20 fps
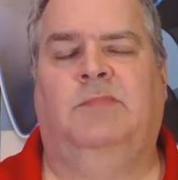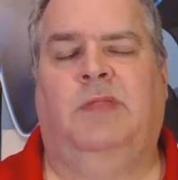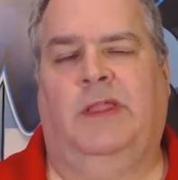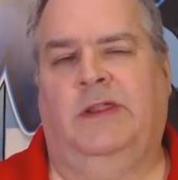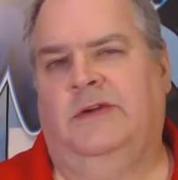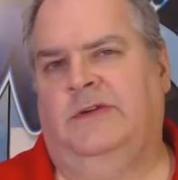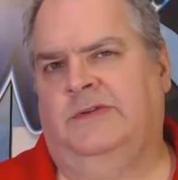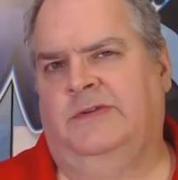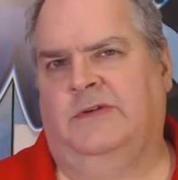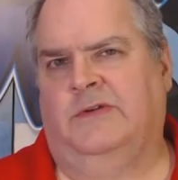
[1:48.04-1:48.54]

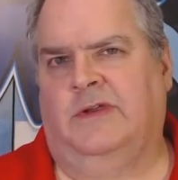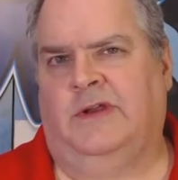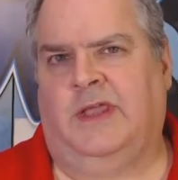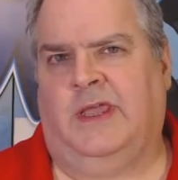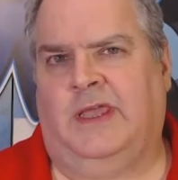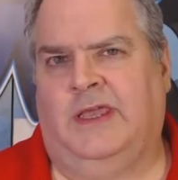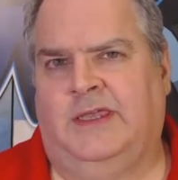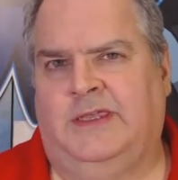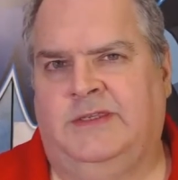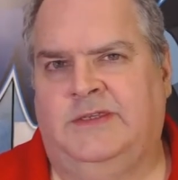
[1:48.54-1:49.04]
players are going
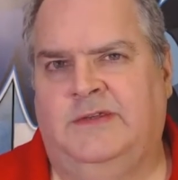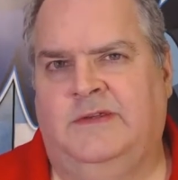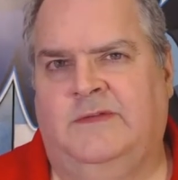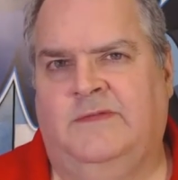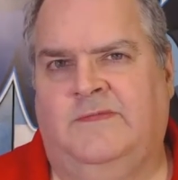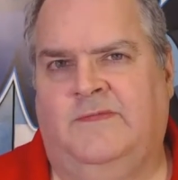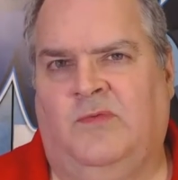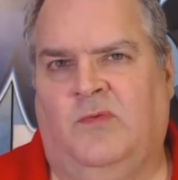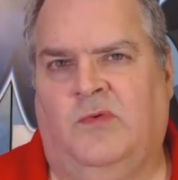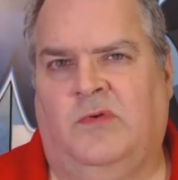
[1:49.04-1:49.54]
to ask
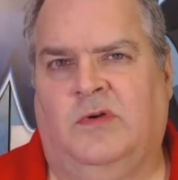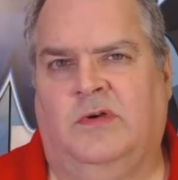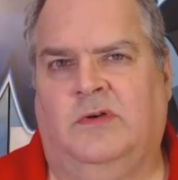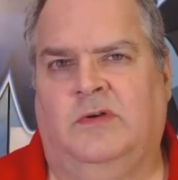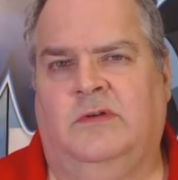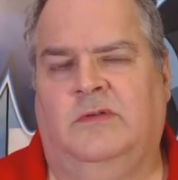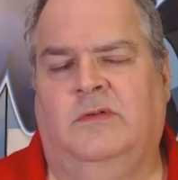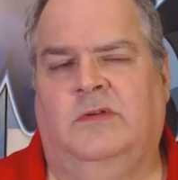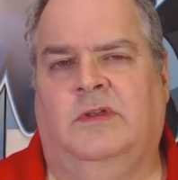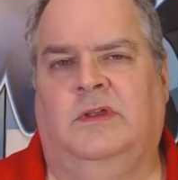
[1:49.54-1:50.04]

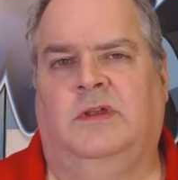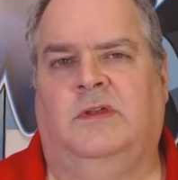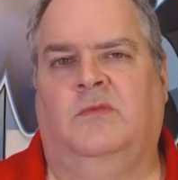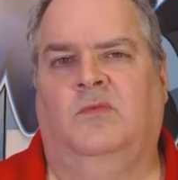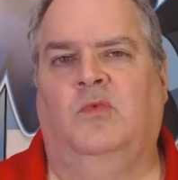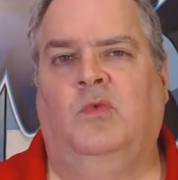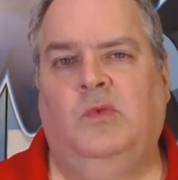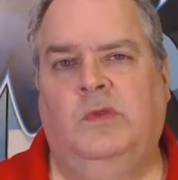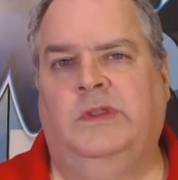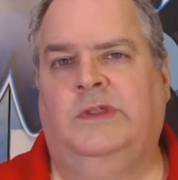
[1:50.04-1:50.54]
for
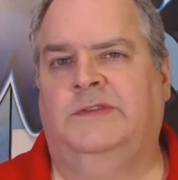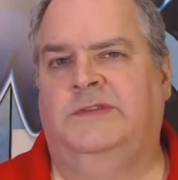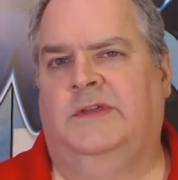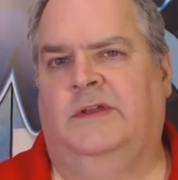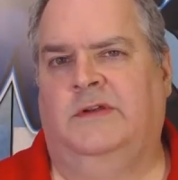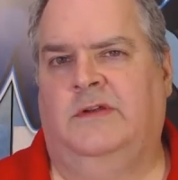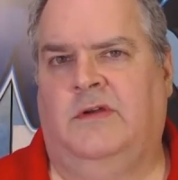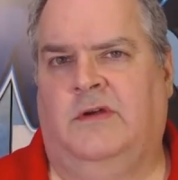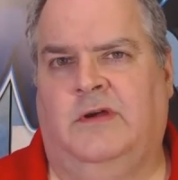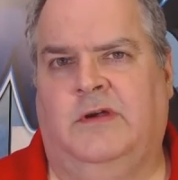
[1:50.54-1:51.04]
rulings
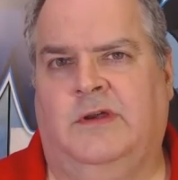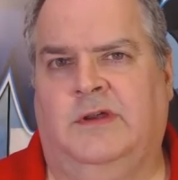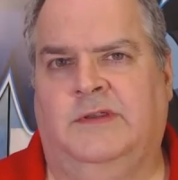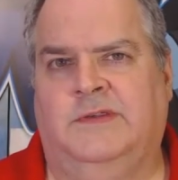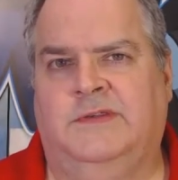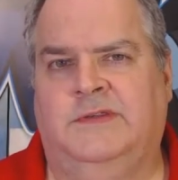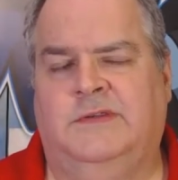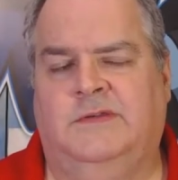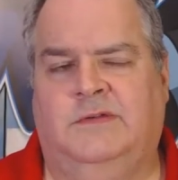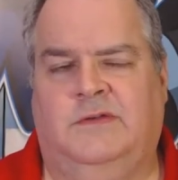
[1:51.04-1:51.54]
on
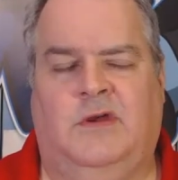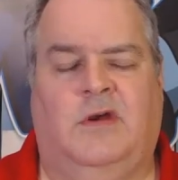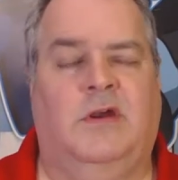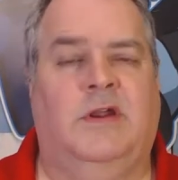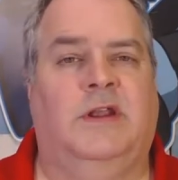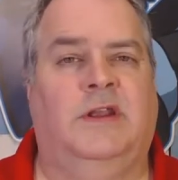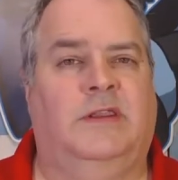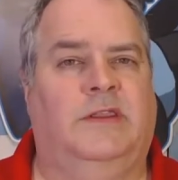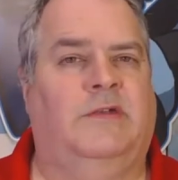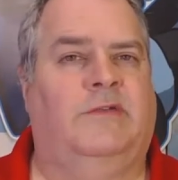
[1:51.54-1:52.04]
cards,
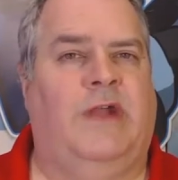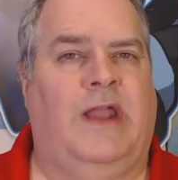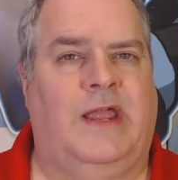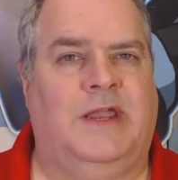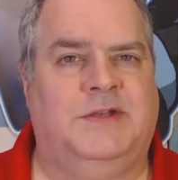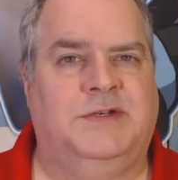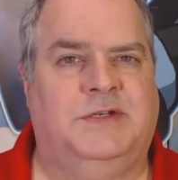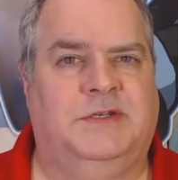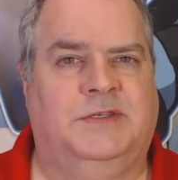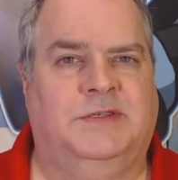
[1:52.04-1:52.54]
card
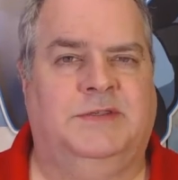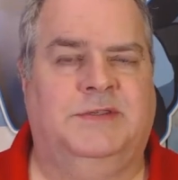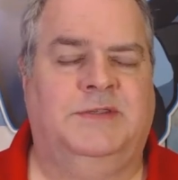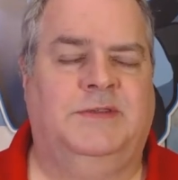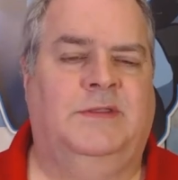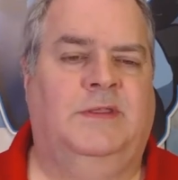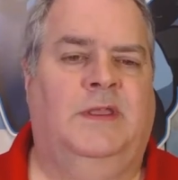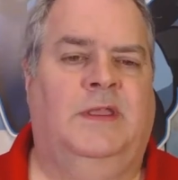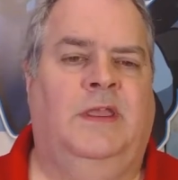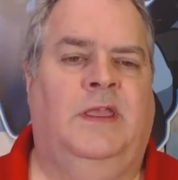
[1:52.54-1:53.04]

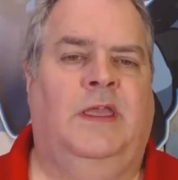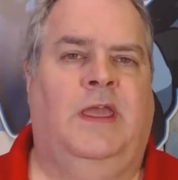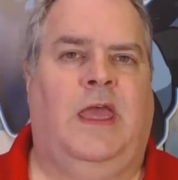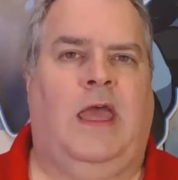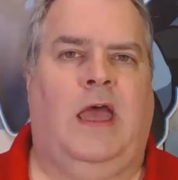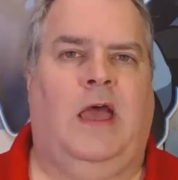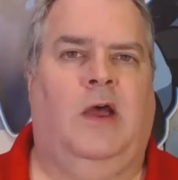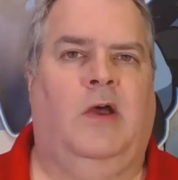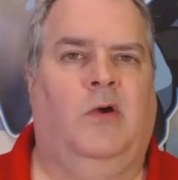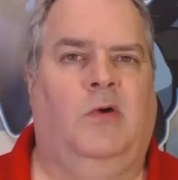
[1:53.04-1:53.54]
interactions,
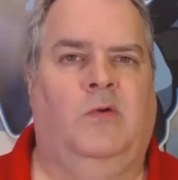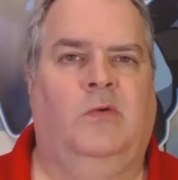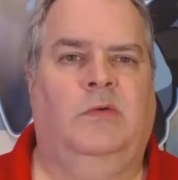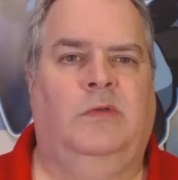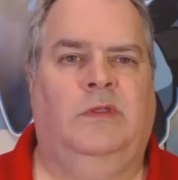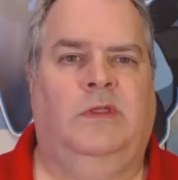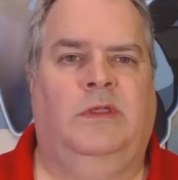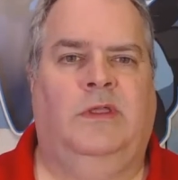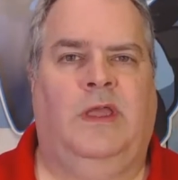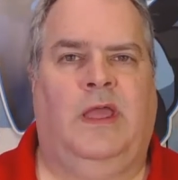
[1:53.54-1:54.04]

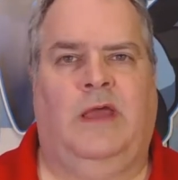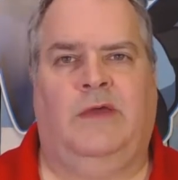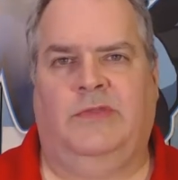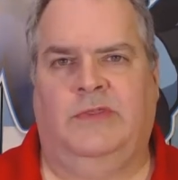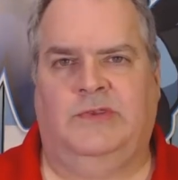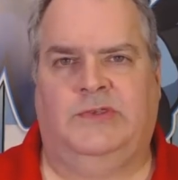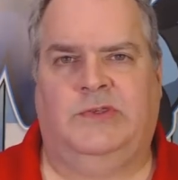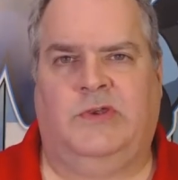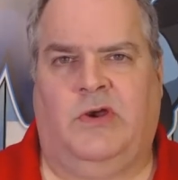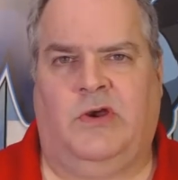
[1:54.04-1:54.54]
how
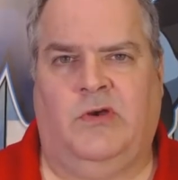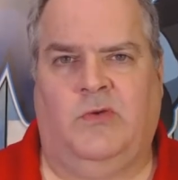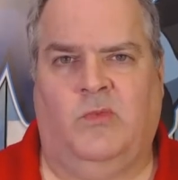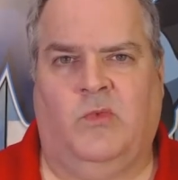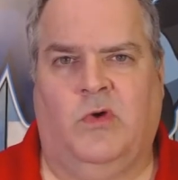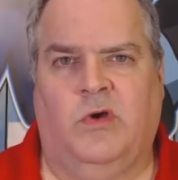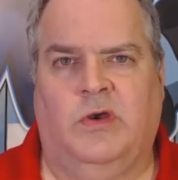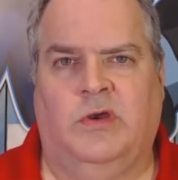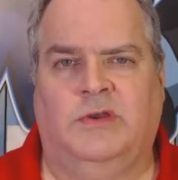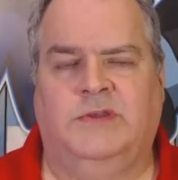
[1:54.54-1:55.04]
this card
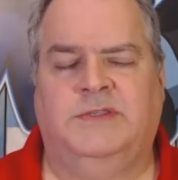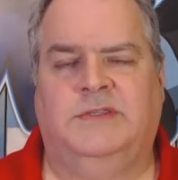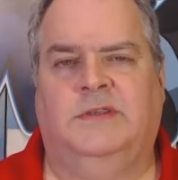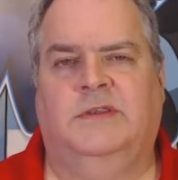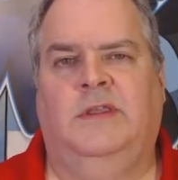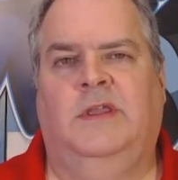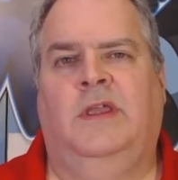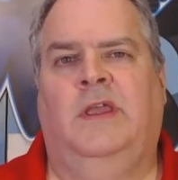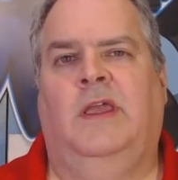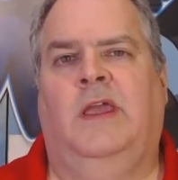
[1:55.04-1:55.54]

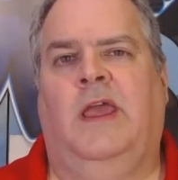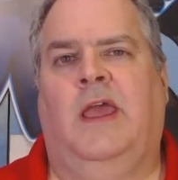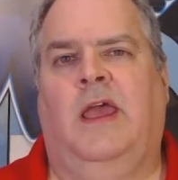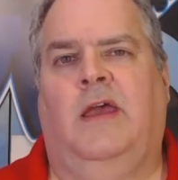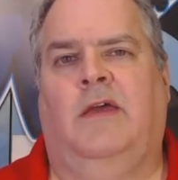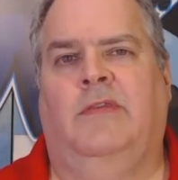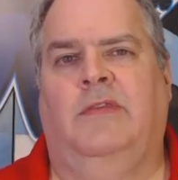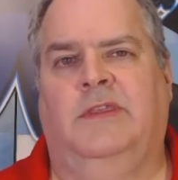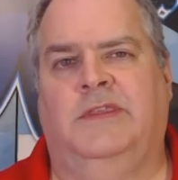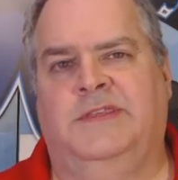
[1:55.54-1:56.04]
works,
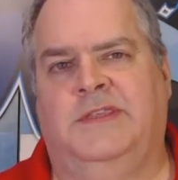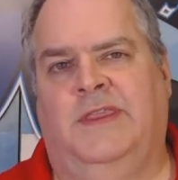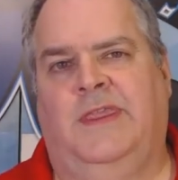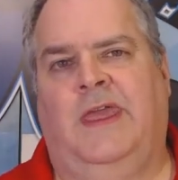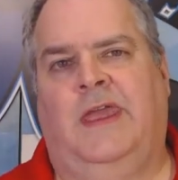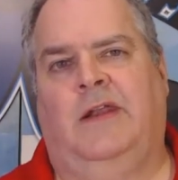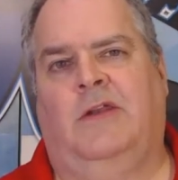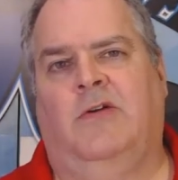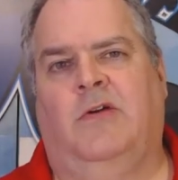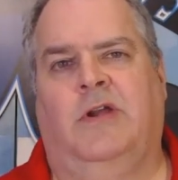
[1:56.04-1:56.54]
how this and
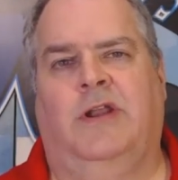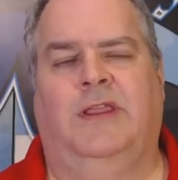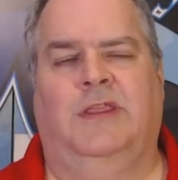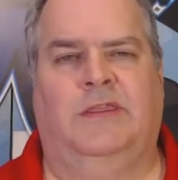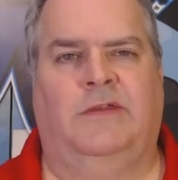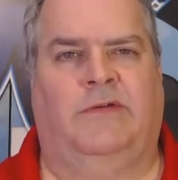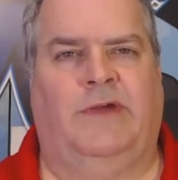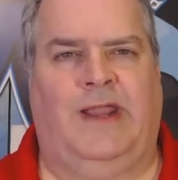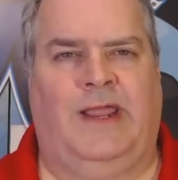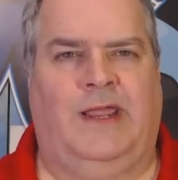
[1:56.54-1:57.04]
that card
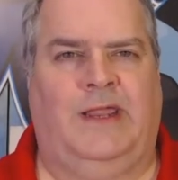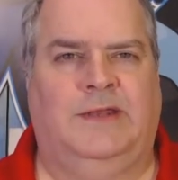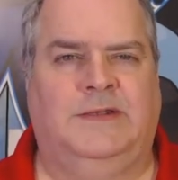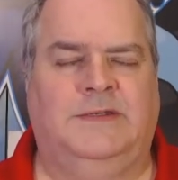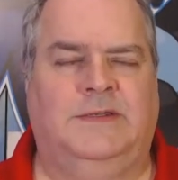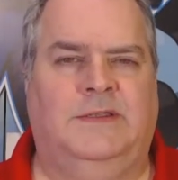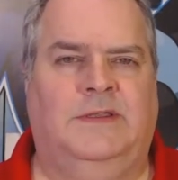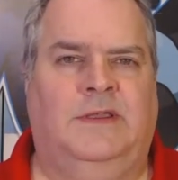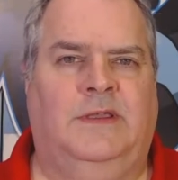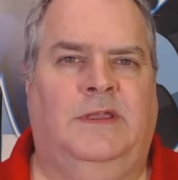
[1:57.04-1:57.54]

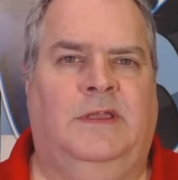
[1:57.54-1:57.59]
interact,